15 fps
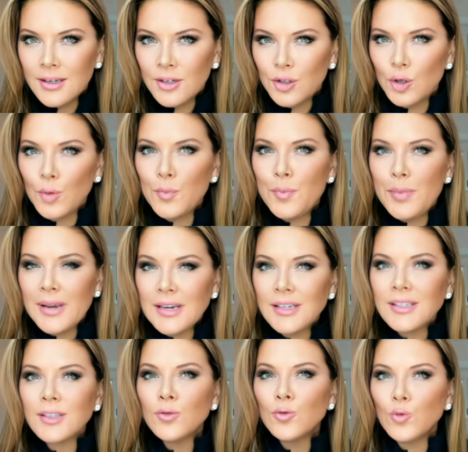
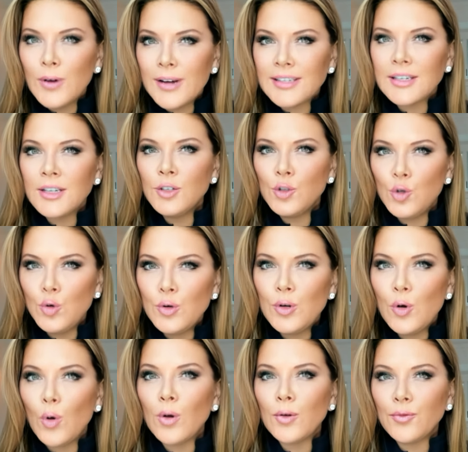to
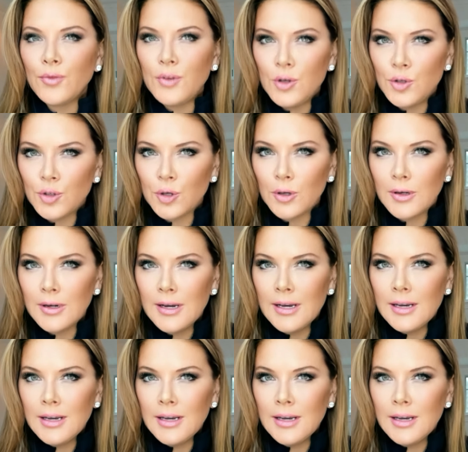your future